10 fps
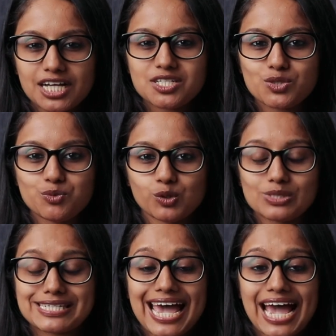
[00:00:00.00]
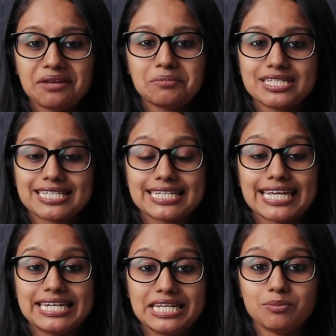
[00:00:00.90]
custom roles, admins can
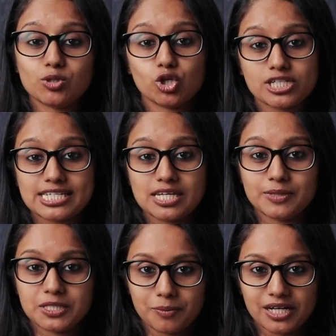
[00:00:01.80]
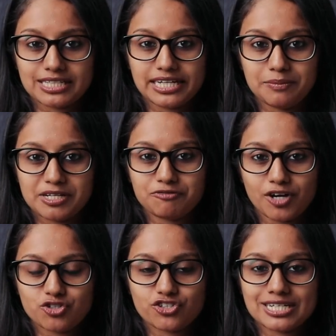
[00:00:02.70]
enable or disable the bulk email
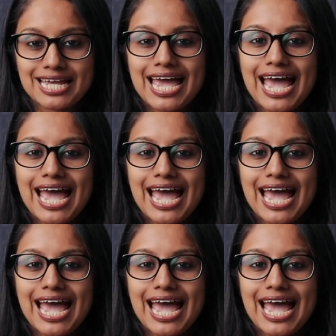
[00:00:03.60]
function